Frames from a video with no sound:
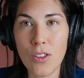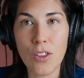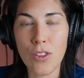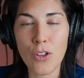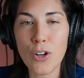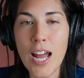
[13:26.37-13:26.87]

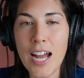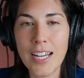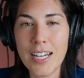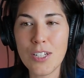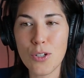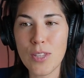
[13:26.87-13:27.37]
they're not going to
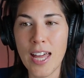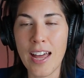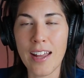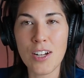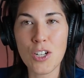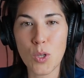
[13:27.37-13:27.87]
do that
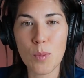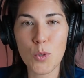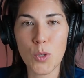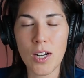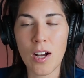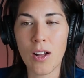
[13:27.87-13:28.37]
and show up to a
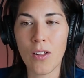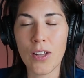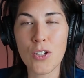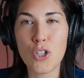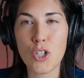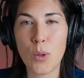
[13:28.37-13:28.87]
call and
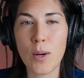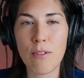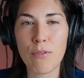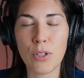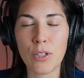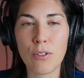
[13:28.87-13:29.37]
show off
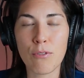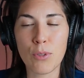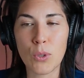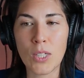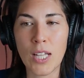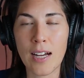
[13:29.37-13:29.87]
their food
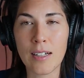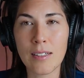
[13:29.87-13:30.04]
log.